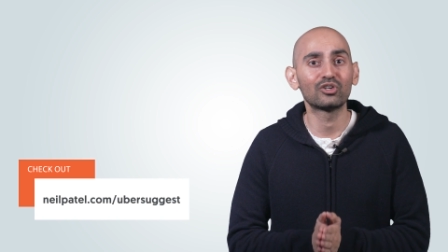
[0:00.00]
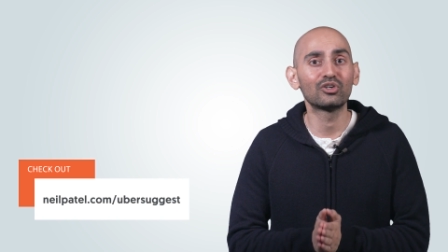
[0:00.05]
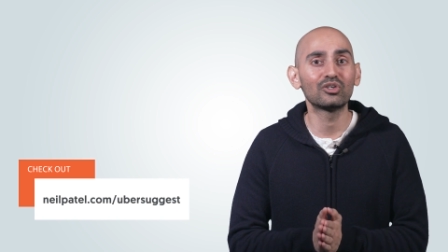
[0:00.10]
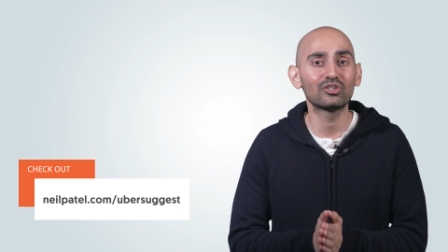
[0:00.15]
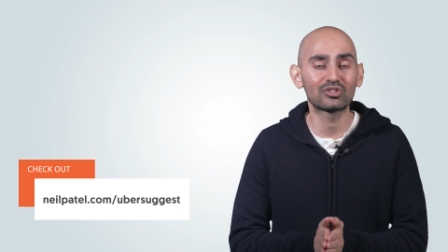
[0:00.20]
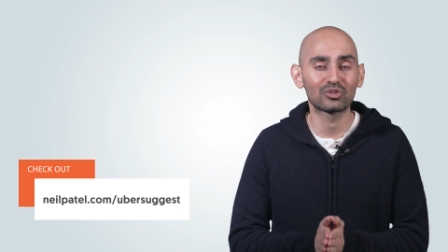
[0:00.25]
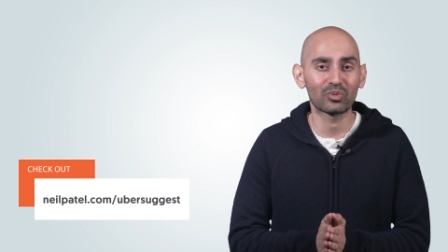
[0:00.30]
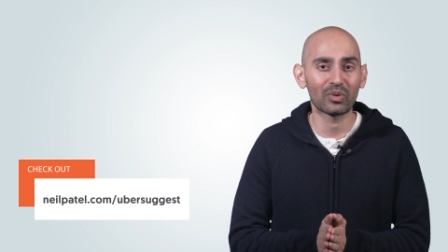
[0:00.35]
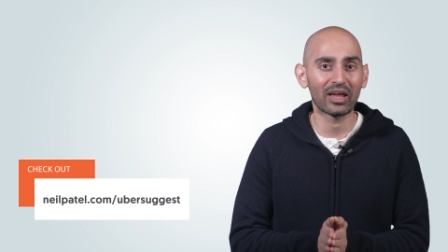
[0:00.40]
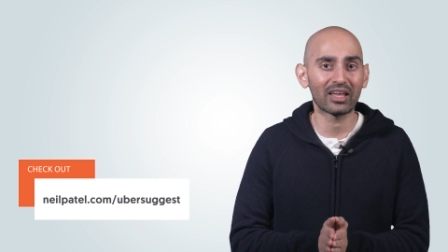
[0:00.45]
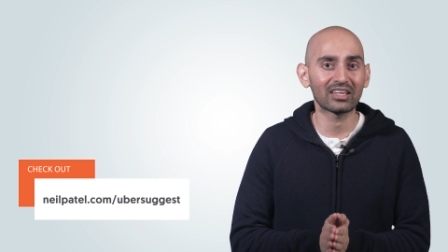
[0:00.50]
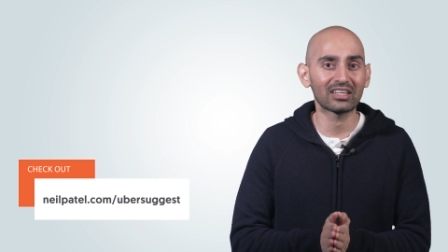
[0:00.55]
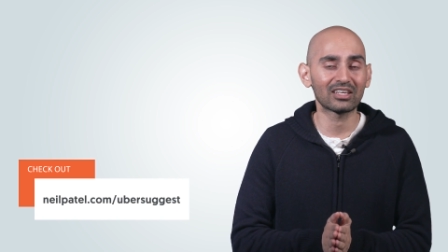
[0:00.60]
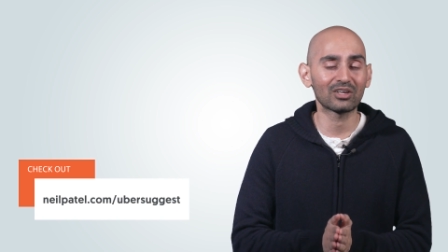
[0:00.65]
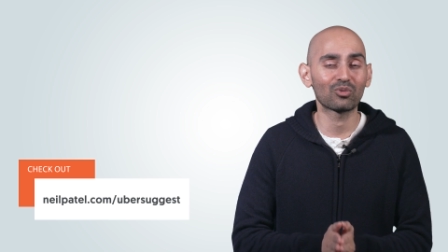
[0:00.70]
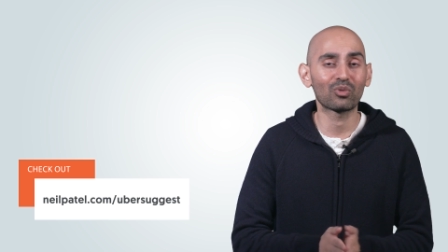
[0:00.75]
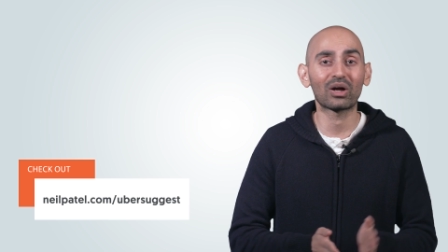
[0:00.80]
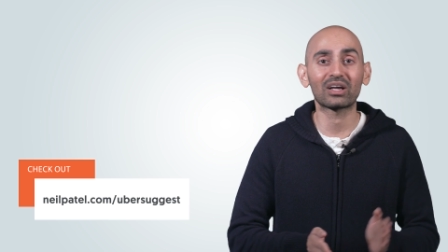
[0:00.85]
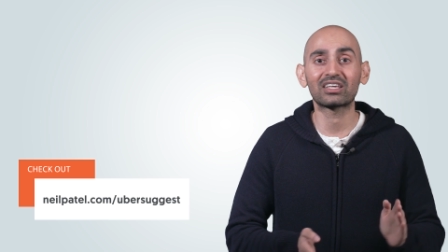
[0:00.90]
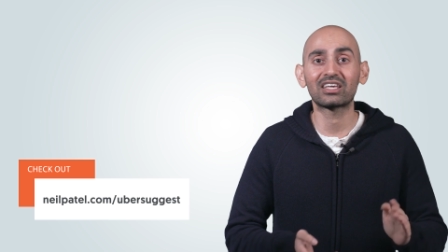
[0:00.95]
who's
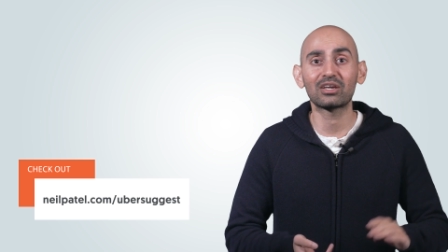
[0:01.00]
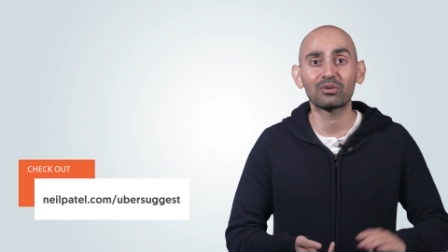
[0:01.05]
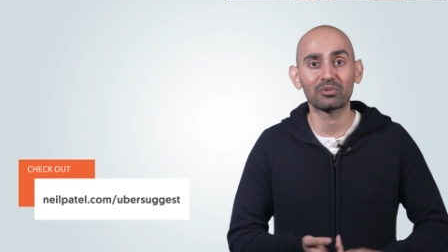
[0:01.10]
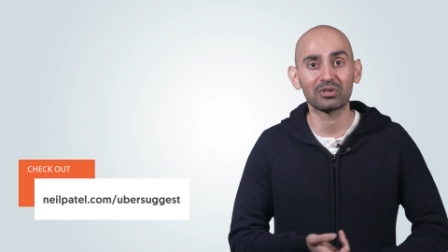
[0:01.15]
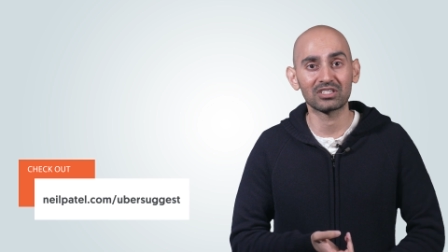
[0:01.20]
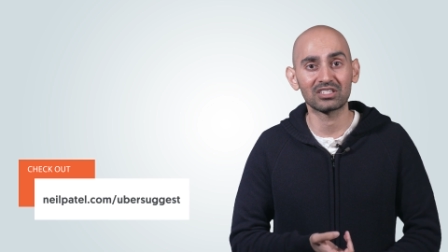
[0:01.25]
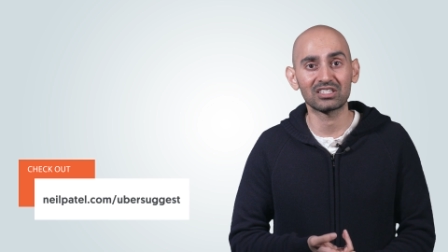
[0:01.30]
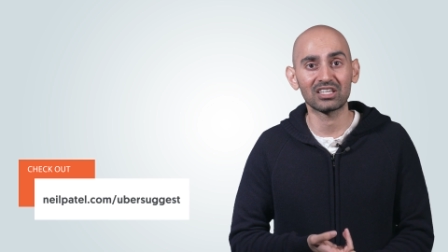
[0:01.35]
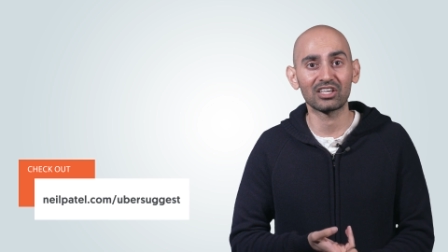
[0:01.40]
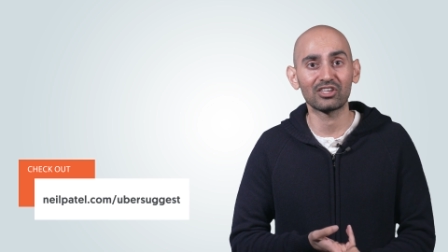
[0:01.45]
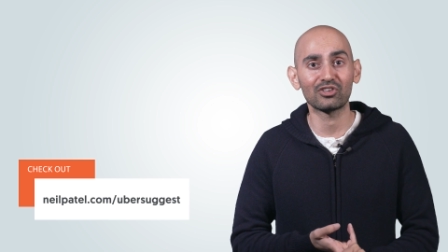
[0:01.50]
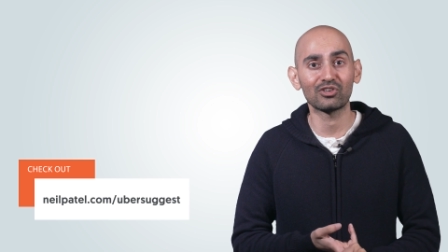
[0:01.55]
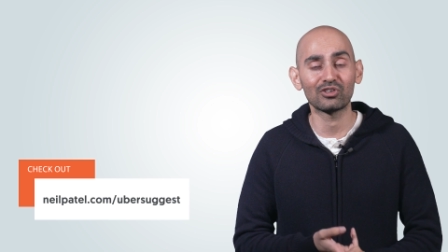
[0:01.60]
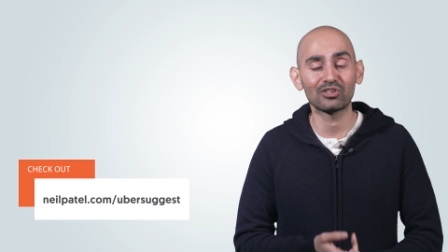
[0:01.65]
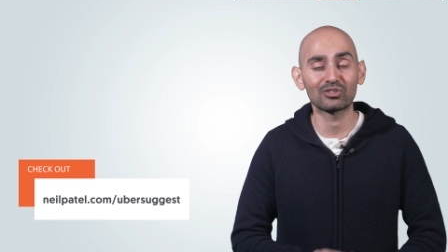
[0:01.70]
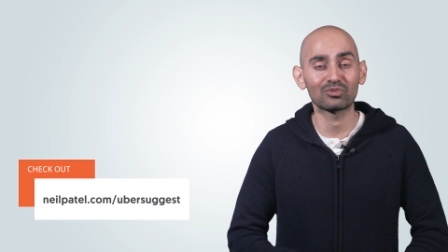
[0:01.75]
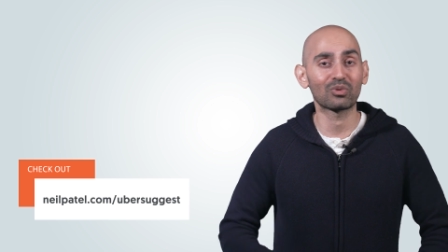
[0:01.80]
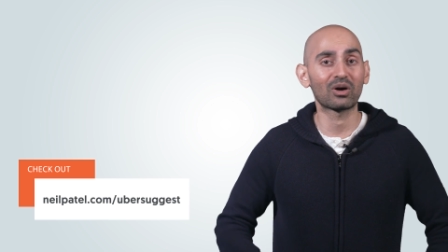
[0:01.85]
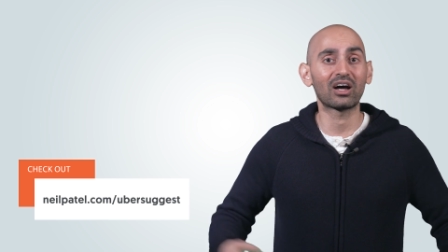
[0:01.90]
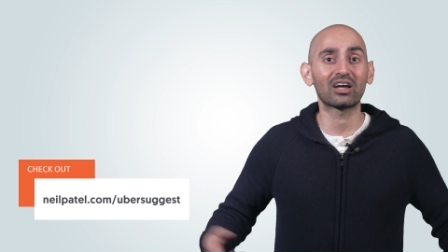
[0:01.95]
ranking, what keywords they
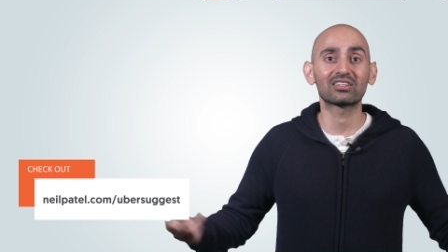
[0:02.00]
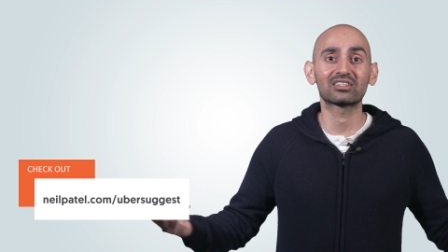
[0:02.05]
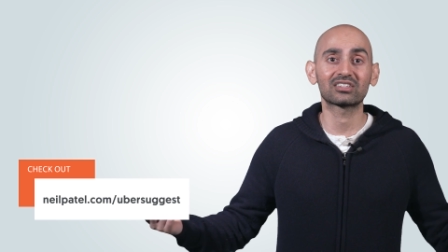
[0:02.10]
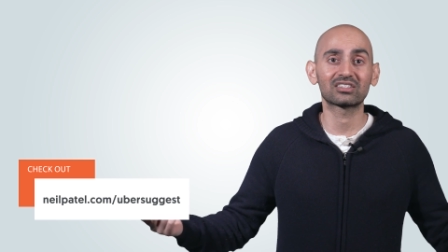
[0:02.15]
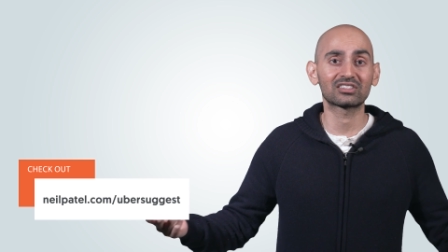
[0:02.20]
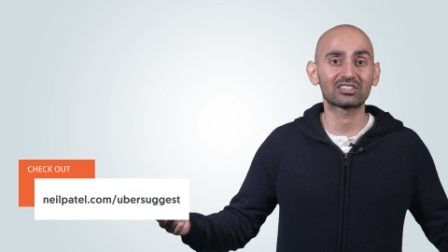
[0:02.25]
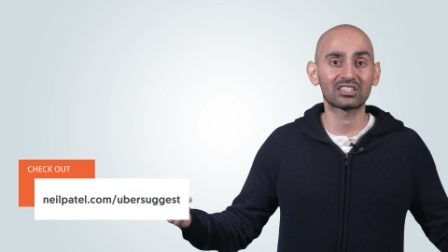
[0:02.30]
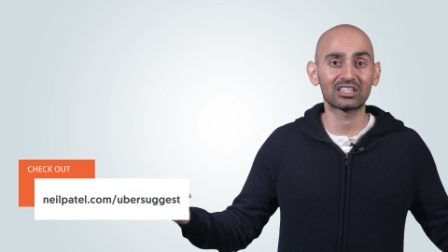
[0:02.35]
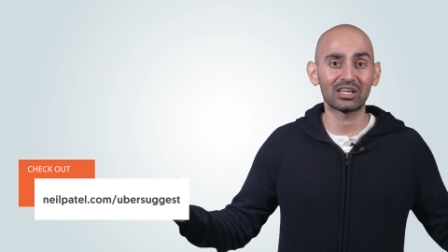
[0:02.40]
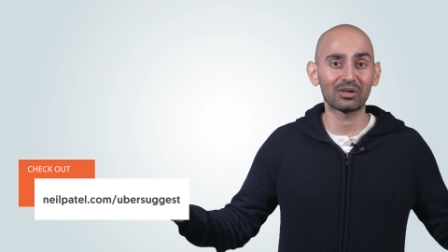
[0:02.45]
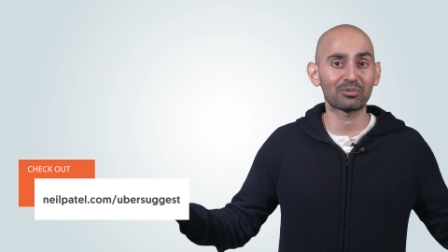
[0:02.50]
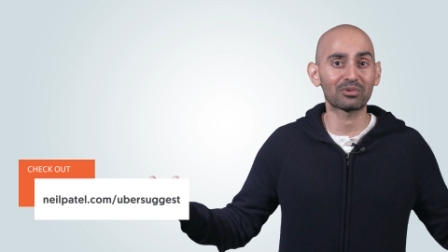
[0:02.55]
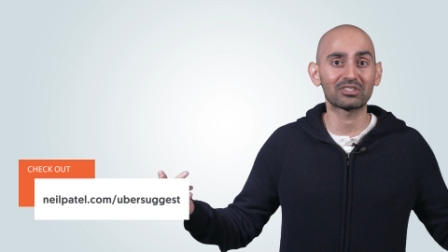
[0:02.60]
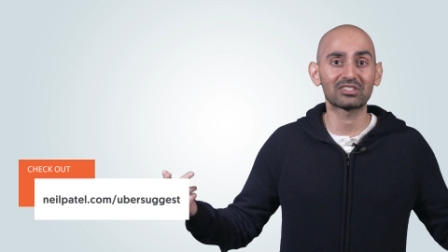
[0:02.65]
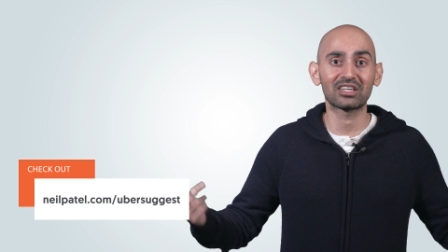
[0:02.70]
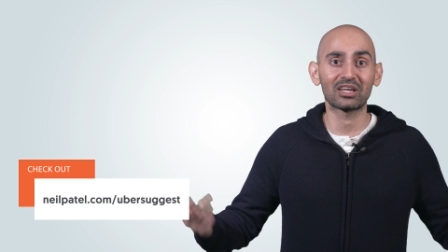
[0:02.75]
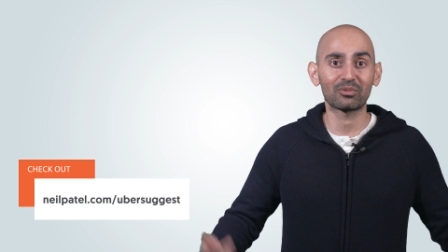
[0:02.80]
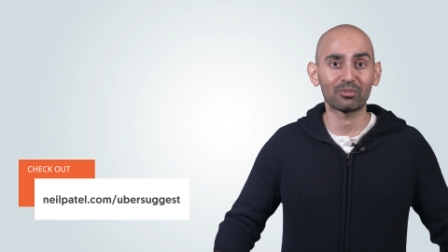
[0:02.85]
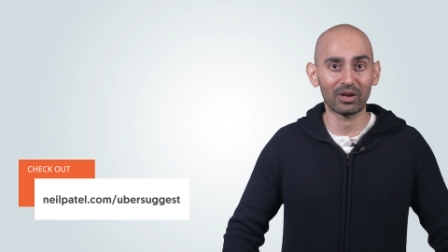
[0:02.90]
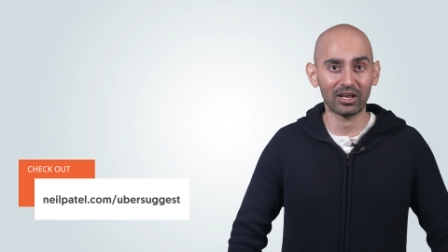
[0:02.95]
use, what other keywords
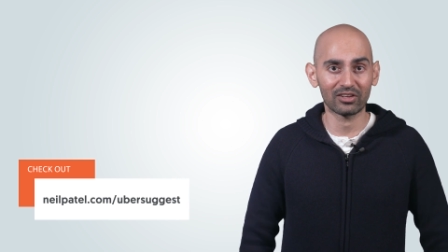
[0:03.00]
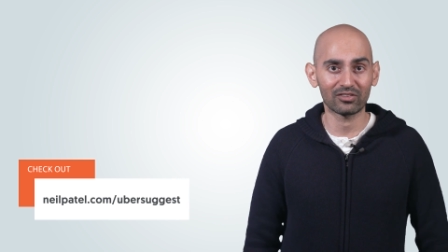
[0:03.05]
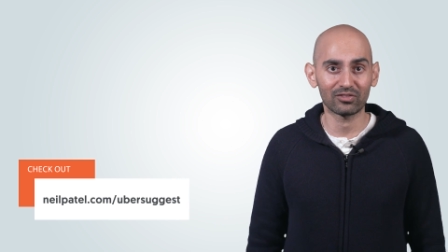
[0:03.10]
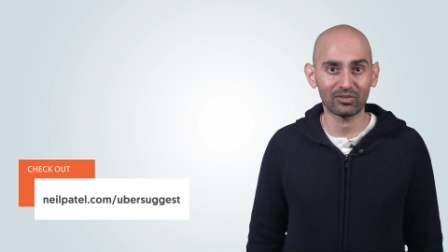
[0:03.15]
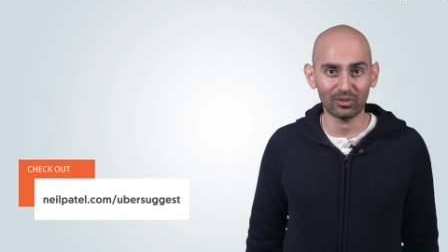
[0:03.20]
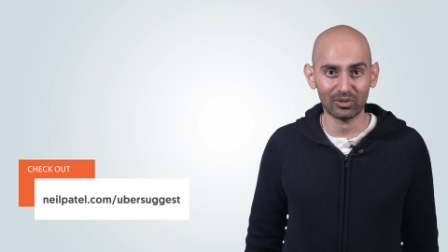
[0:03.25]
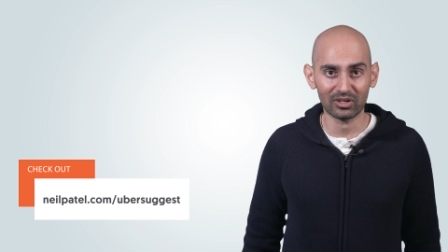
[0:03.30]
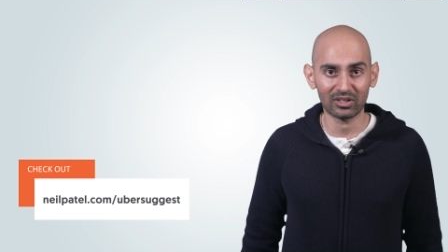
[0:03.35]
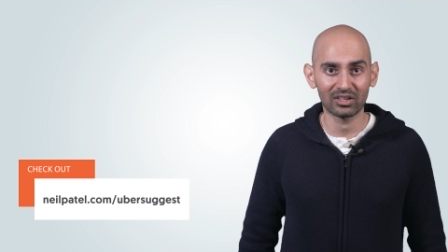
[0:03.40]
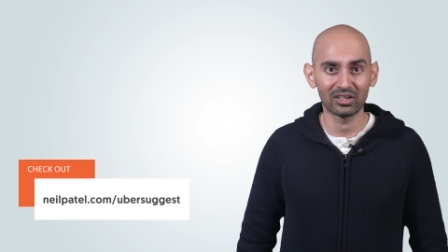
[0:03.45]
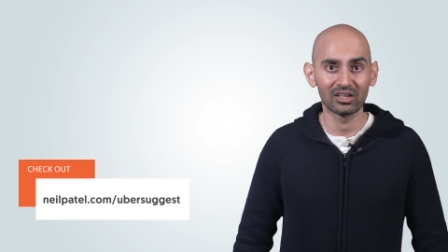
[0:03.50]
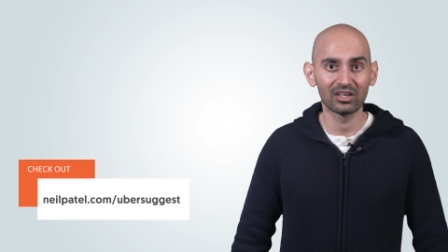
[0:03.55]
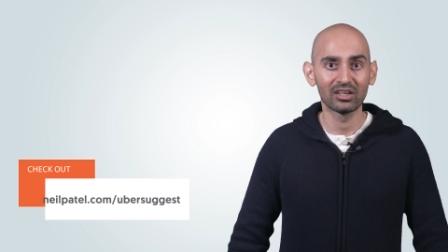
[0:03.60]
they rank for.